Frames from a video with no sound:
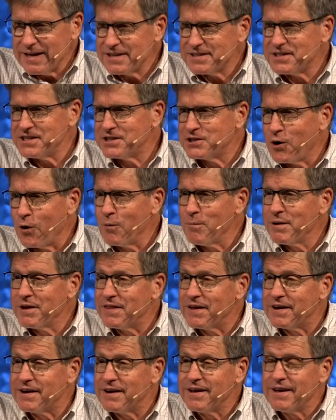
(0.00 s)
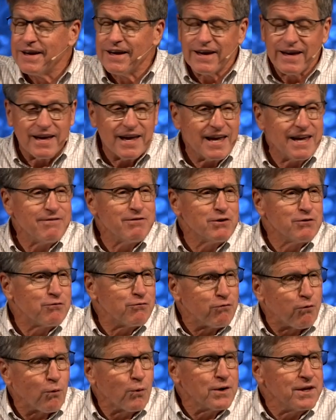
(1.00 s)
She told me that even
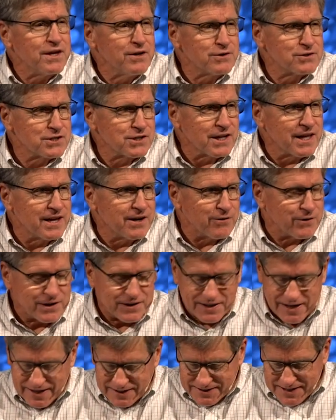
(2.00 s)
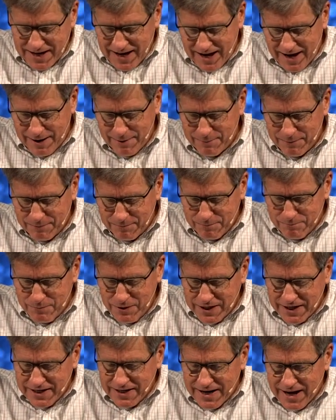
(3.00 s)
40 years later, at that time,
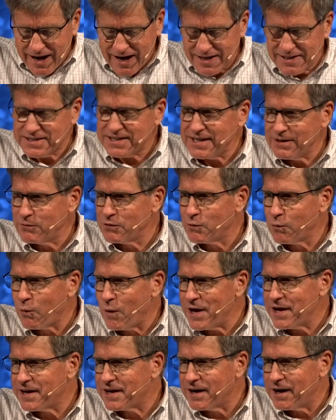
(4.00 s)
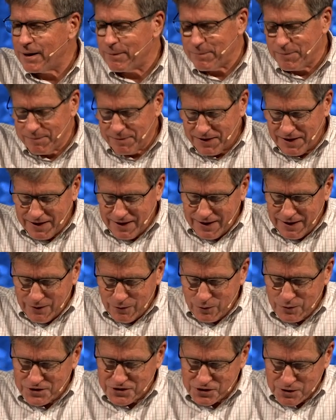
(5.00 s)
many nights he would wake up
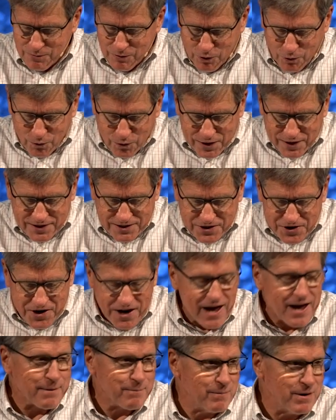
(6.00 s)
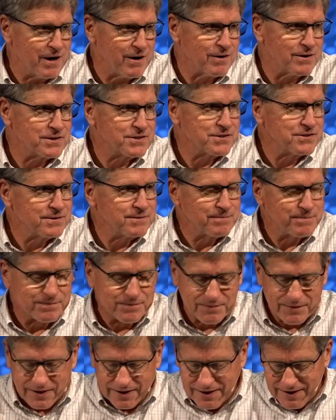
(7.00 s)
with some horrendous nightmares.
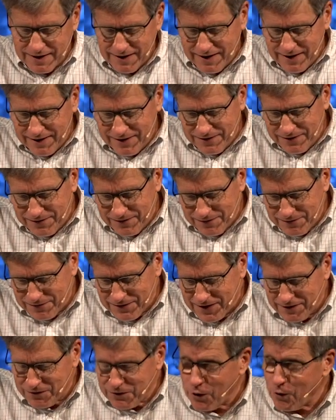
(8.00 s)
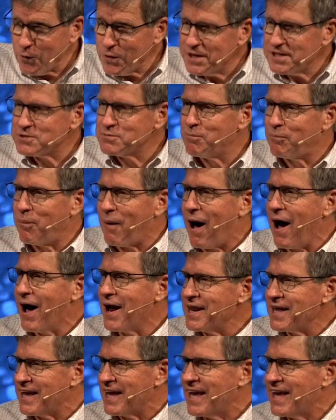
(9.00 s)
That though his
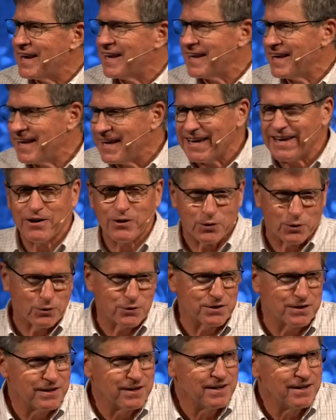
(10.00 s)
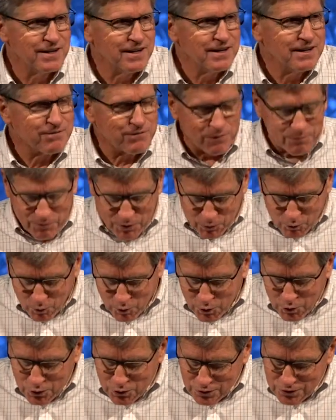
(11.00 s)
body had healed from the
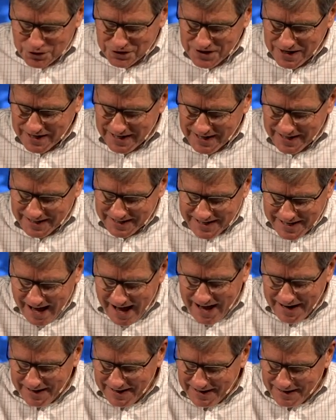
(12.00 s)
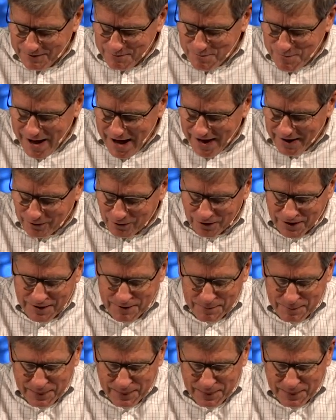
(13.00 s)
wounds that he had gotten in battle,